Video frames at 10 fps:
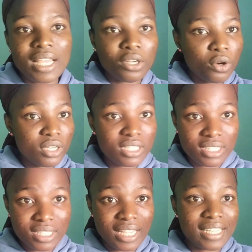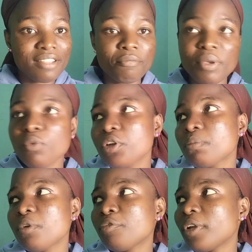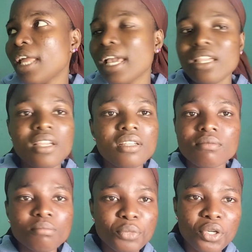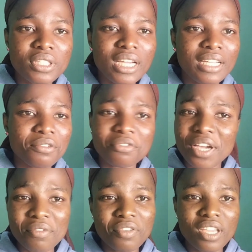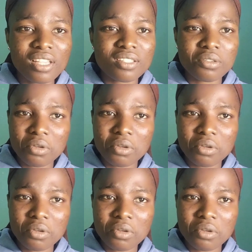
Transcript: And all these designs, they've been with me for like more than 5 years.